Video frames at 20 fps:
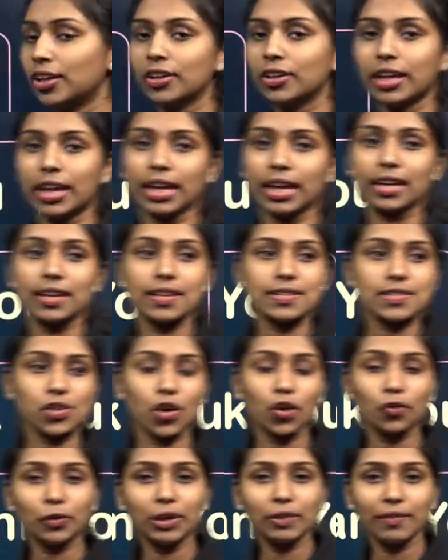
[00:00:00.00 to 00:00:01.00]
Okay,
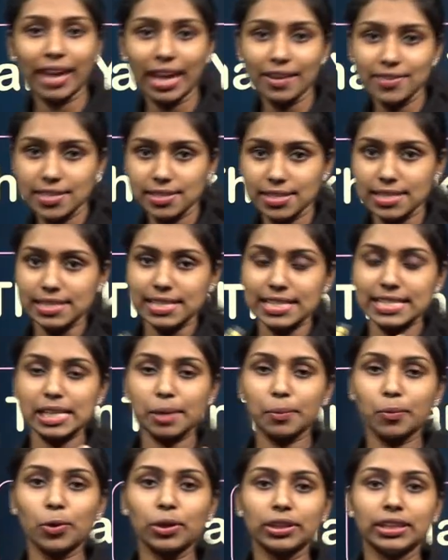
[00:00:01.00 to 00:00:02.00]
so far we have just discussed
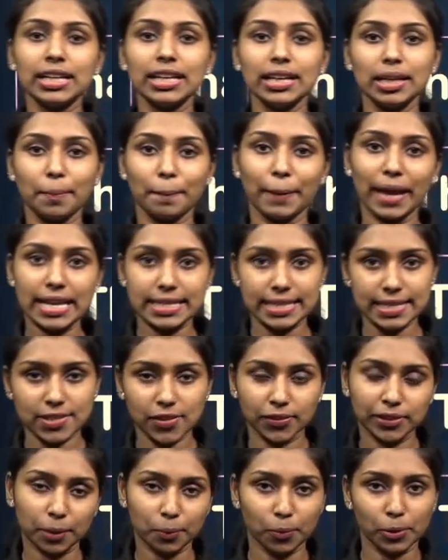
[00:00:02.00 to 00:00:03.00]
about the basics
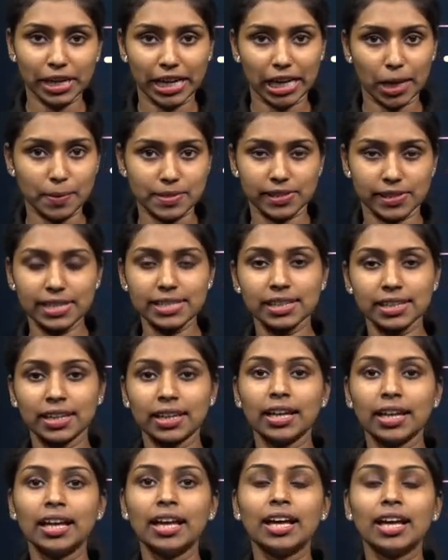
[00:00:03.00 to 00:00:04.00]
of thermodynamics, right?
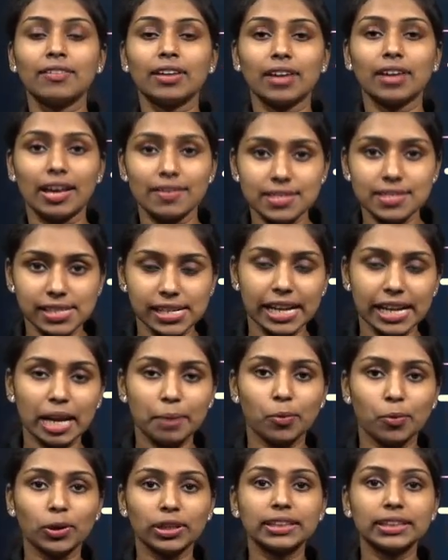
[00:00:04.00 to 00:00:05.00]
We have studied
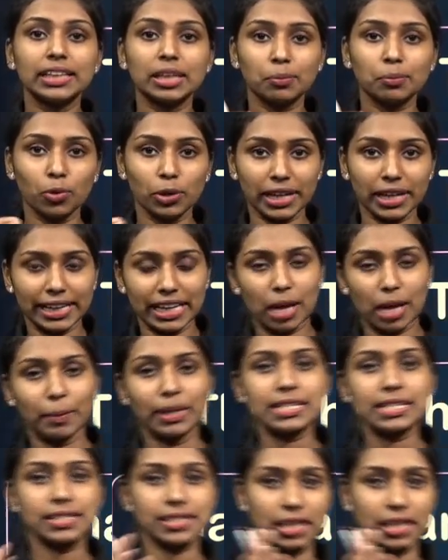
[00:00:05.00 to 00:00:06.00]
about the
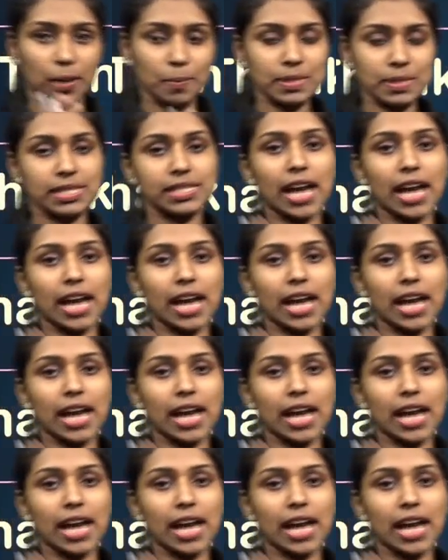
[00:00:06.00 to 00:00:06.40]
thermodynamics terms